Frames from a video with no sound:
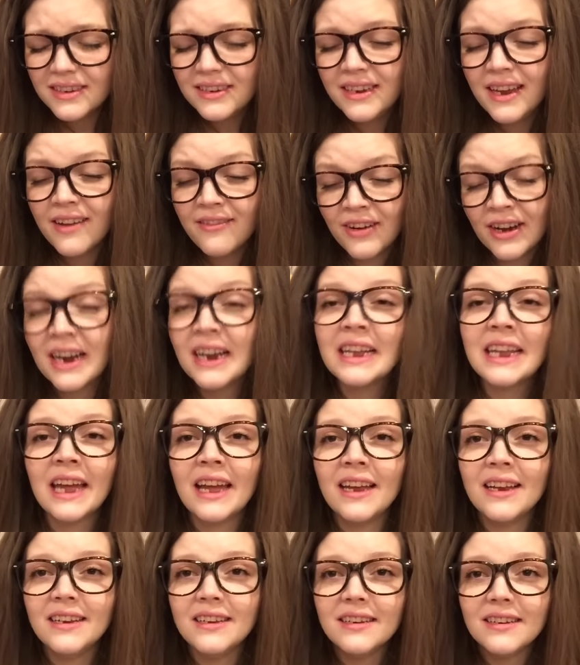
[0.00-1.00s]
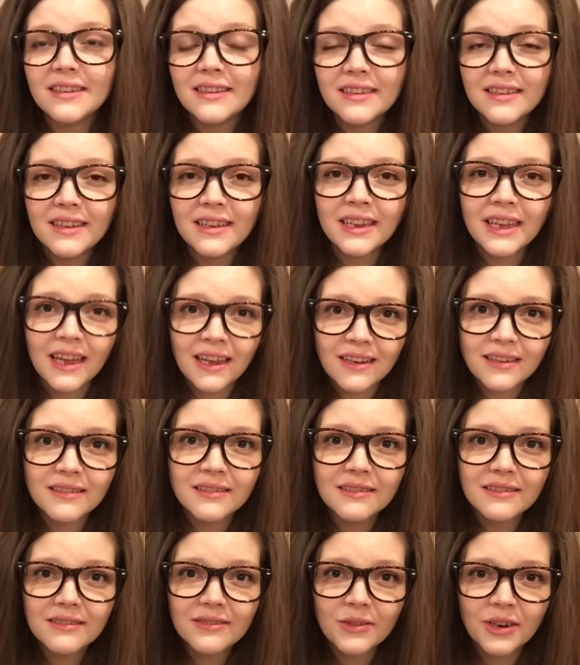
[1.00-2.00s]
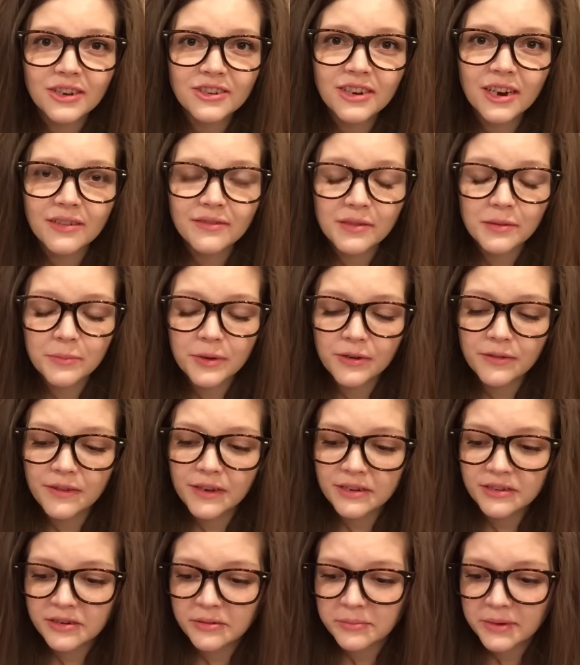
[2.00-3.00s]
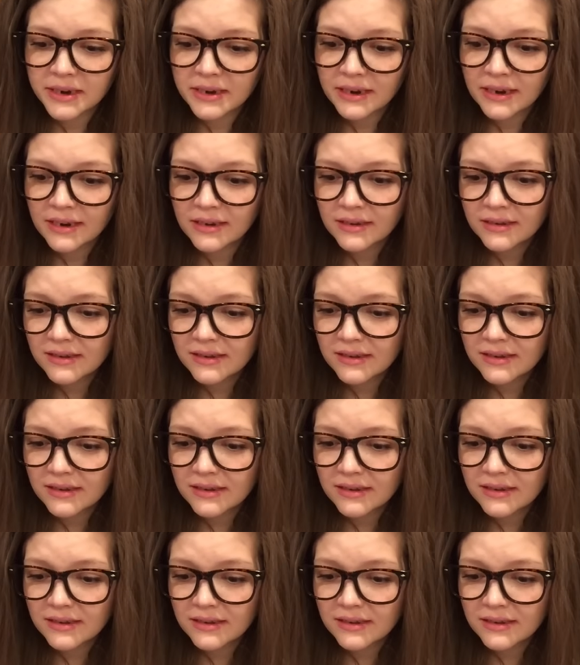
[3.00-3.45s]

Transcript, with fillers: Never again. Again, watch out for Motivation Monday.